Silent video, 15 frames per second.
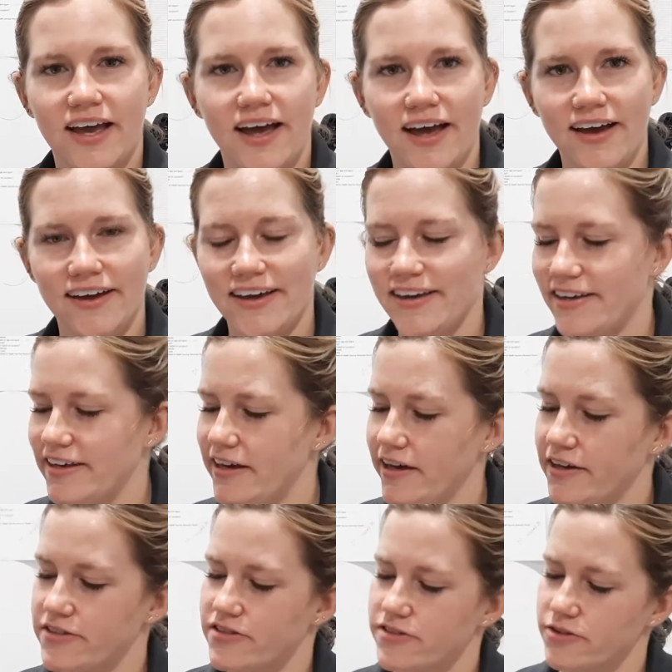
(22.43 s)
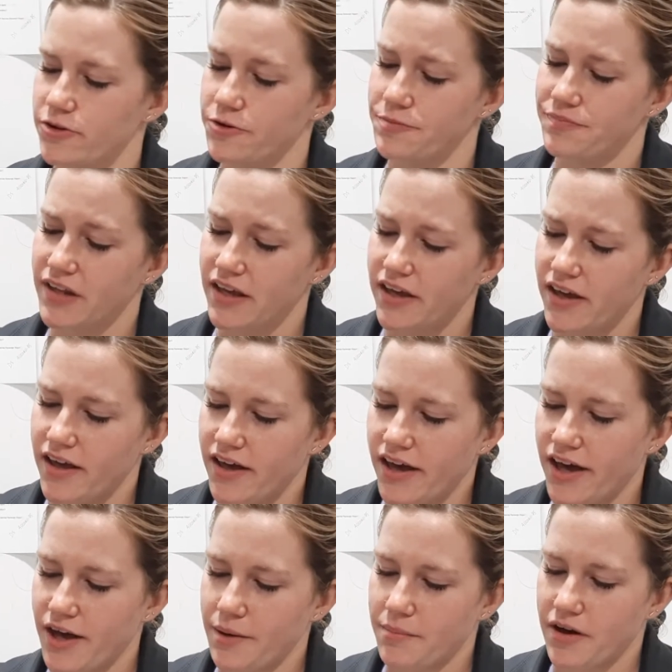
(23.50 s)
Hi, yeah, so
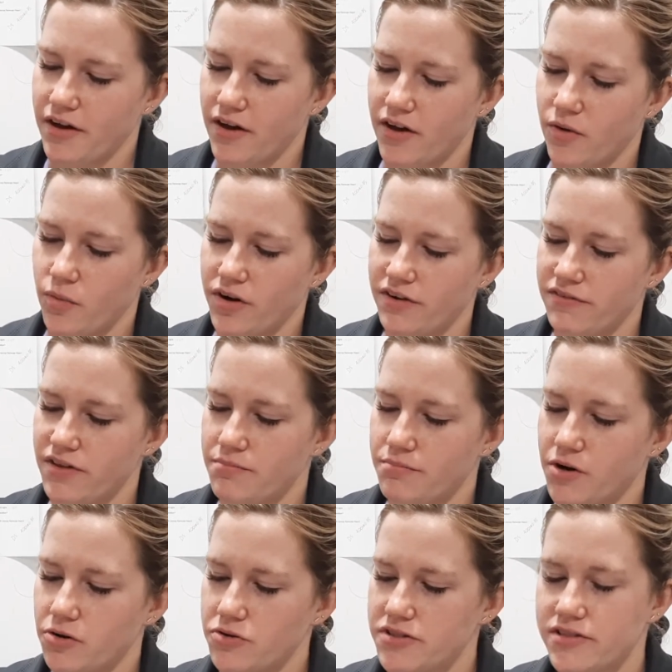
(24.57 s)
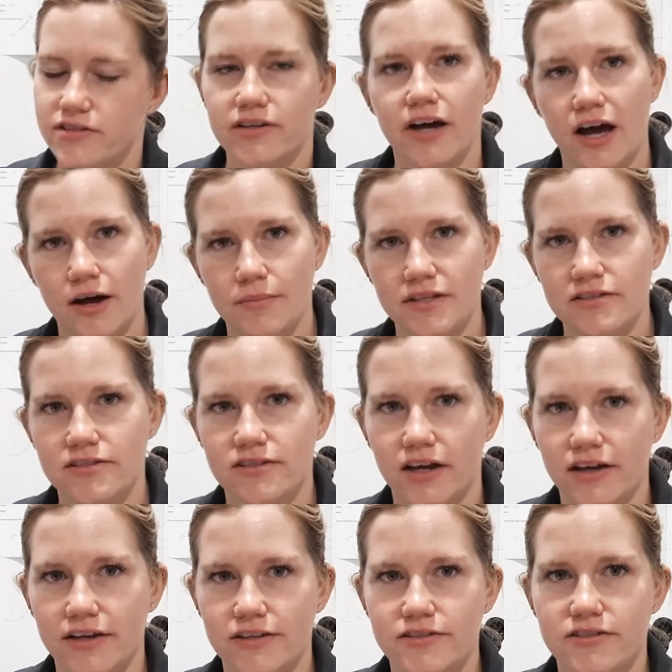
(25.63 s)
one of the most common
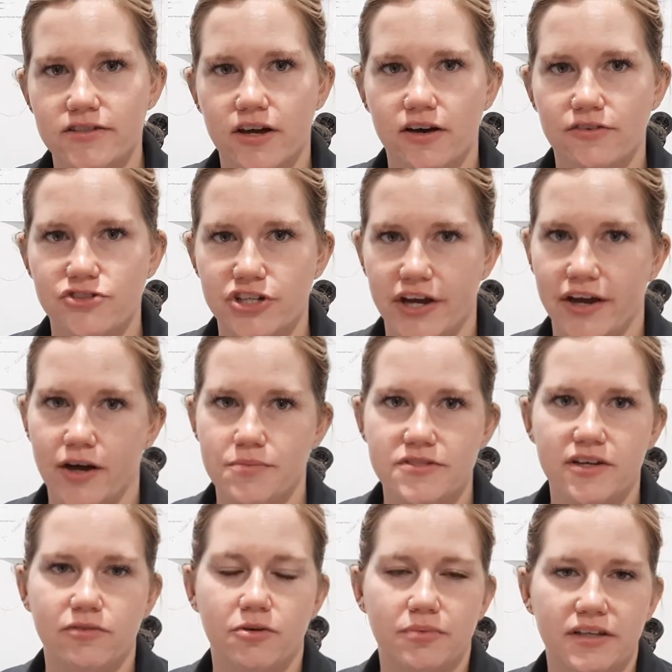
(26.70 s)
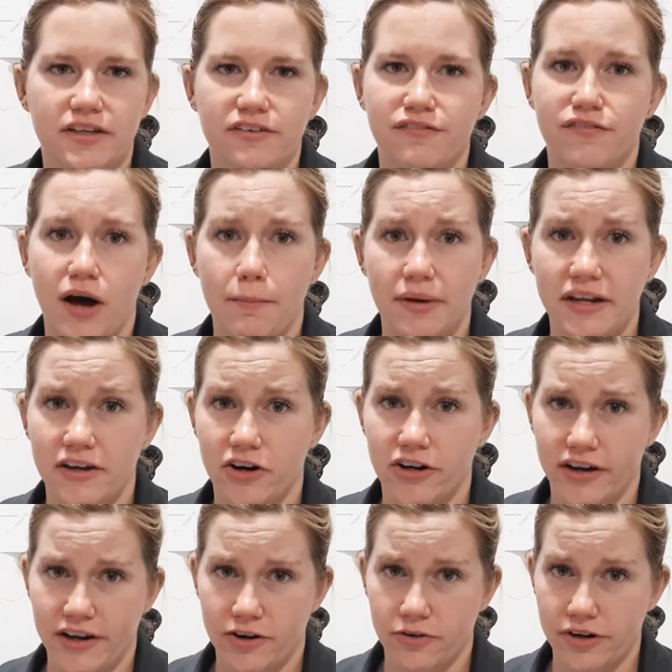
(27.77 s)
signs of GI upset would be vomiting or
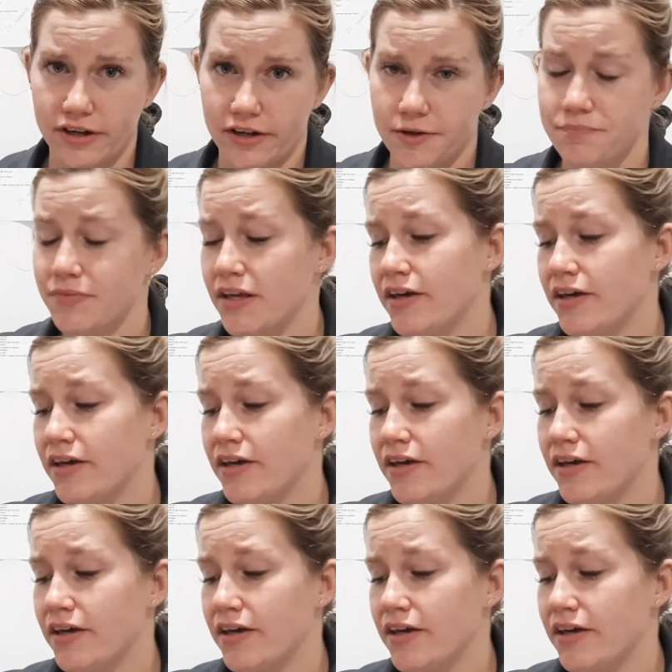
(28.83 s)
diarrhea.